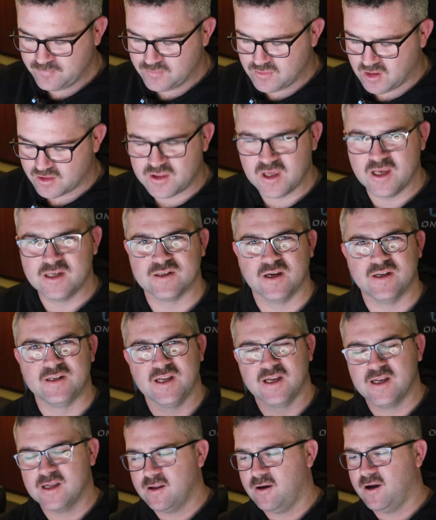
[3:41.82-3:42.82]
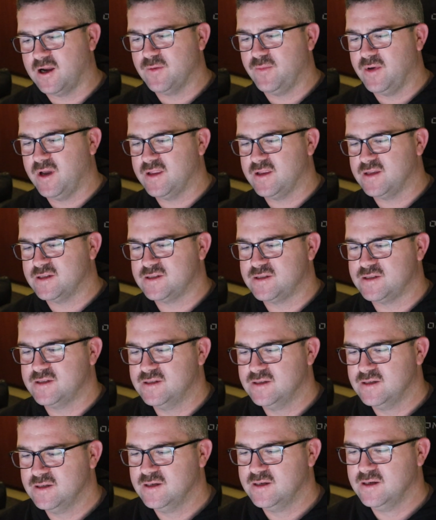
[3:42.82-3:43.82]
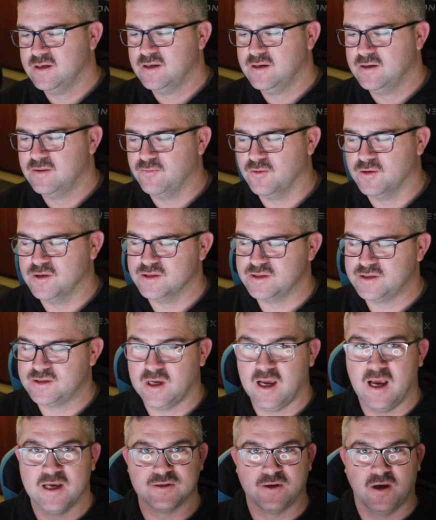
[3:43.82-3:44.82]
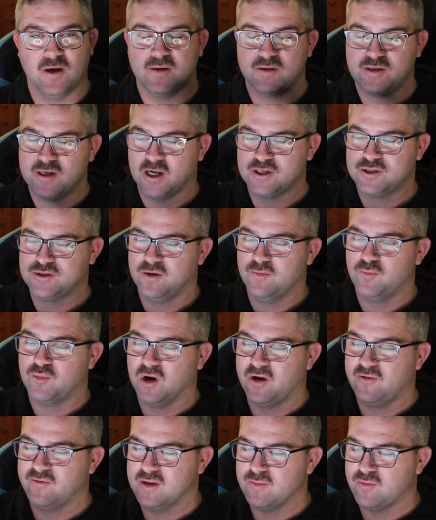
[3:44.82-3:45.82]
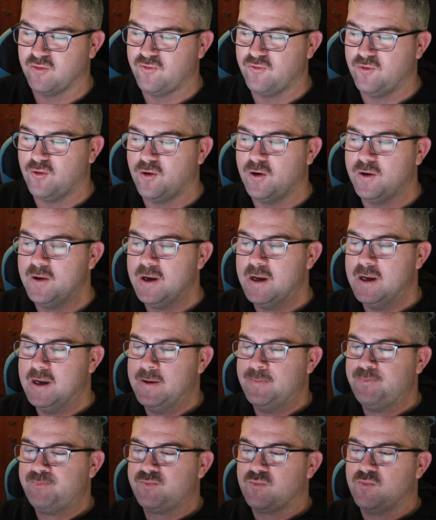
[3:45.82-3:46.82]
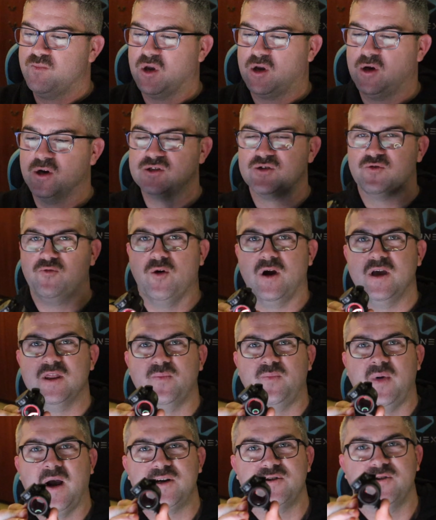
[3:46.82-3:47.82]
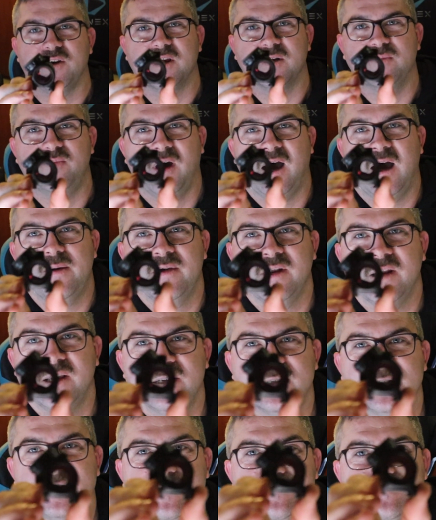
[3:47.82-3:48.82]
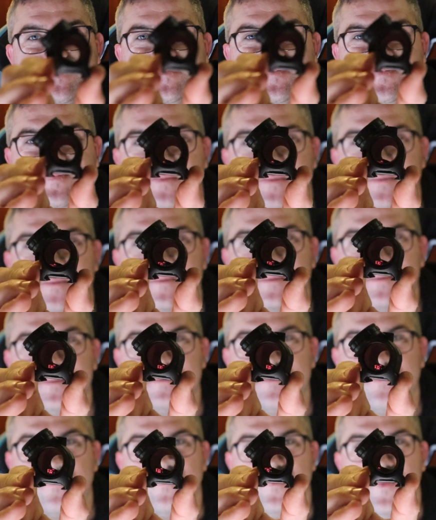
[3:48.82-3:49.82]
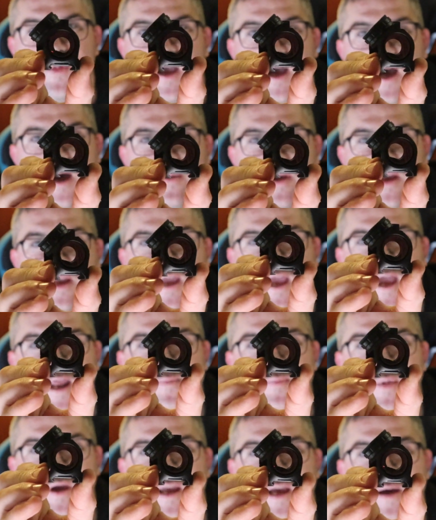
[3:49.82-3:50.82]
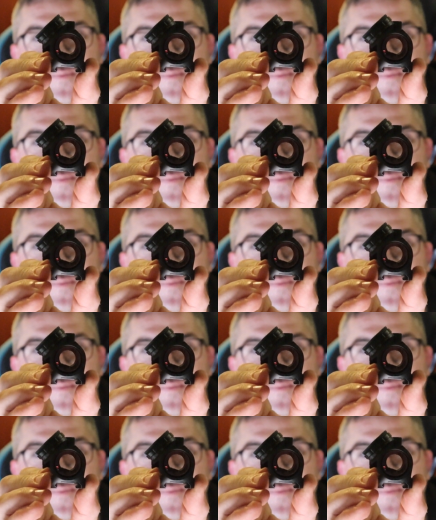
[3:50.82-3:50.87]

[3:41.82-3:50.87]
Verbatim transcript: The things I didn't like about this was, as I touched on briefly before, because of where the battery compartment is, um, it can be